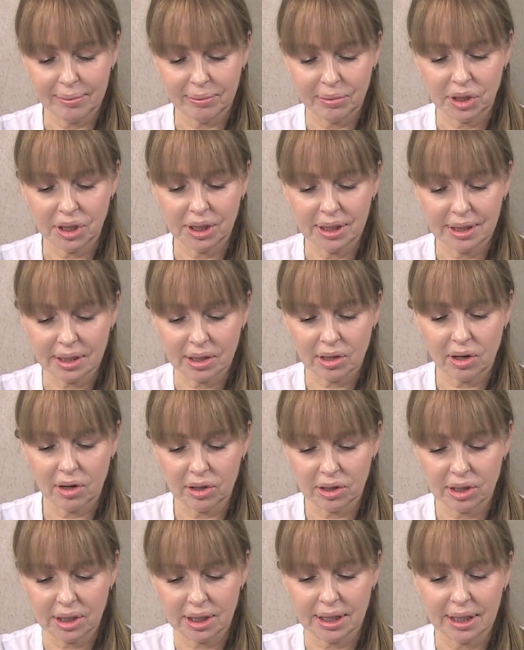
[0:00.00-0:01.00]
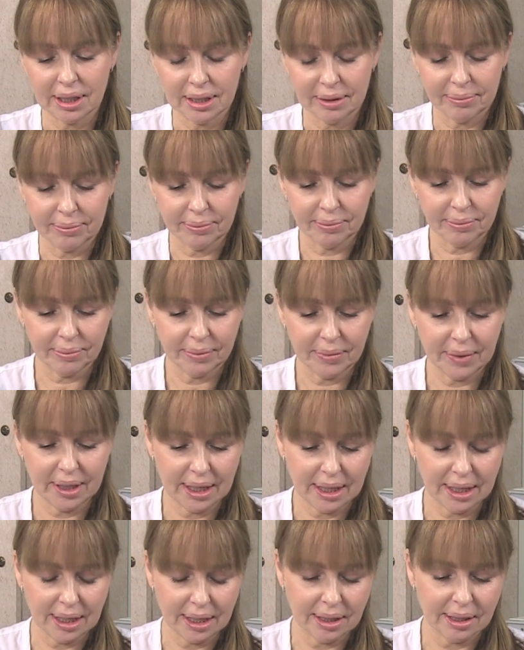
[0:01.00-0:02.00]
She's got
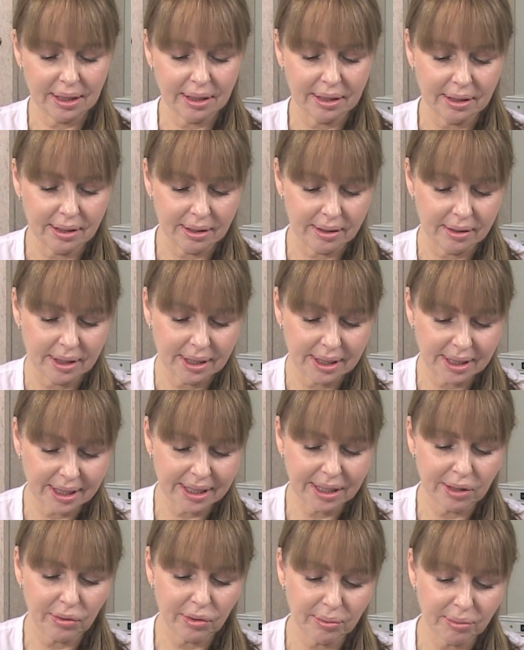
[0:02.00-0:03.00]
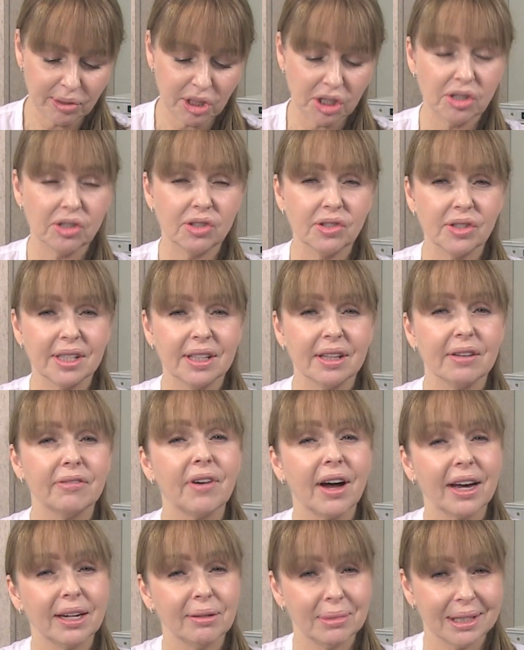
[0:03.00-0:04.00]
the serum. She's using the
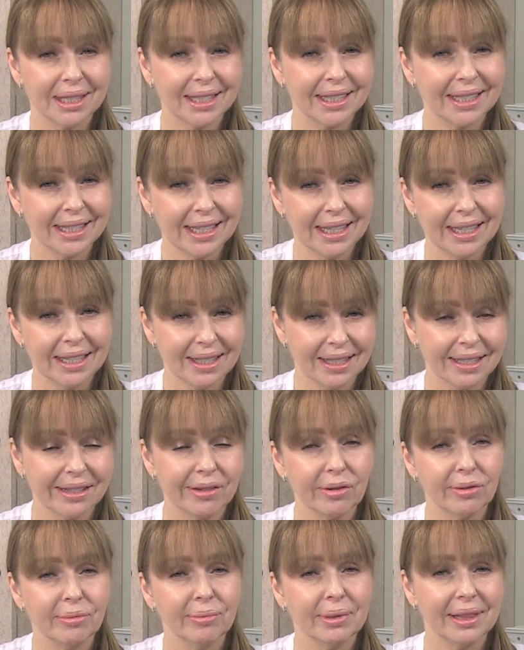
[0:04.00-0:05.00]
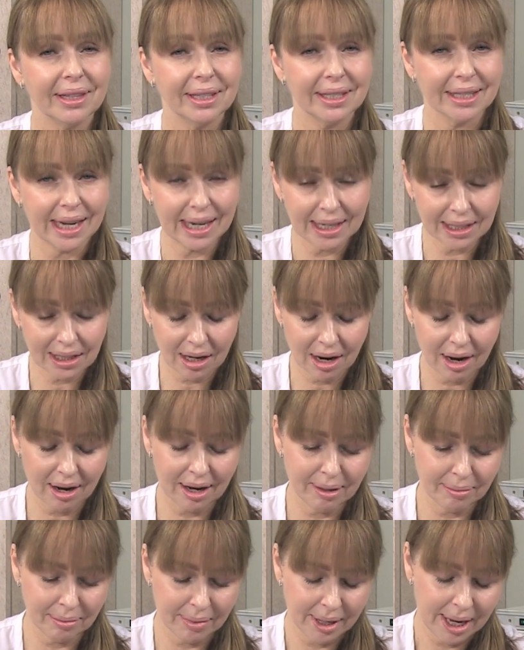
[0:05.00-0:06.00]
vitamin C serum in the
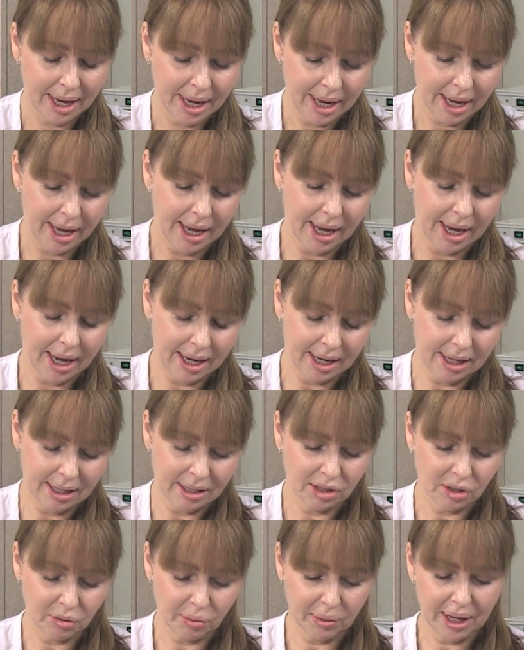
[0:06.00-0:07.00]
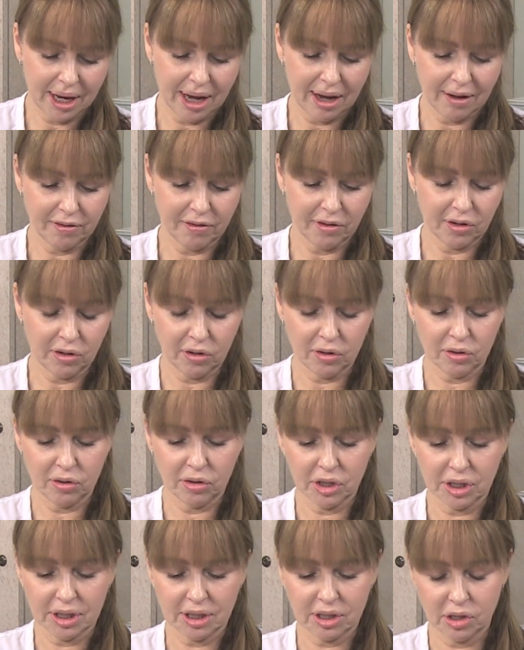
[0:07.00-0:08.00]
daytime, and we have her
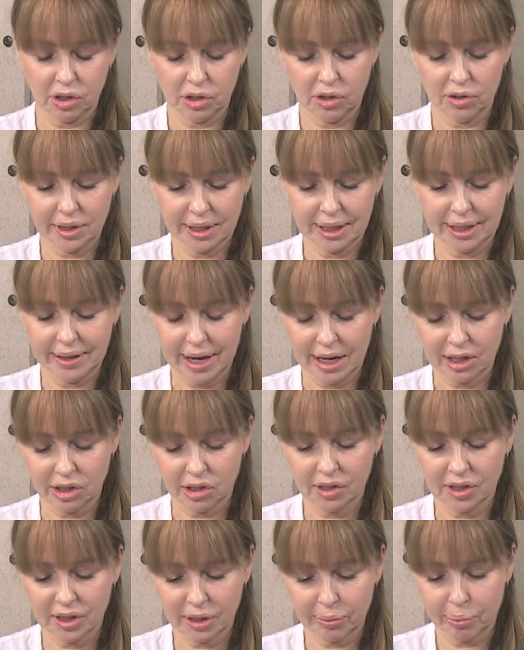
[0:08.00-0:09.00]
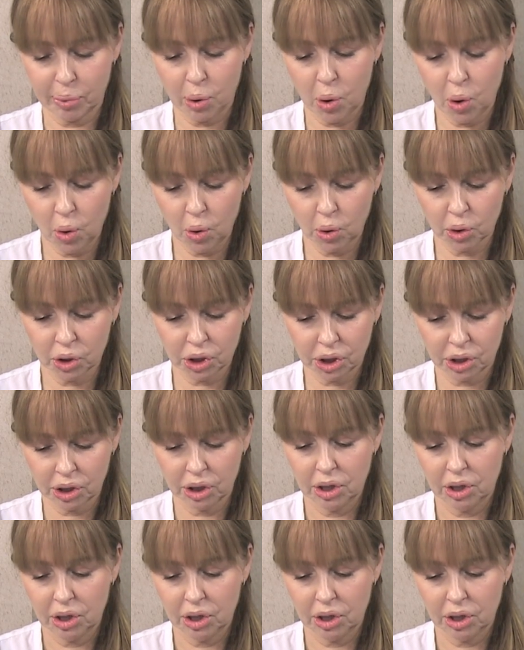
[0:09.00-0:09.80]
just using that to support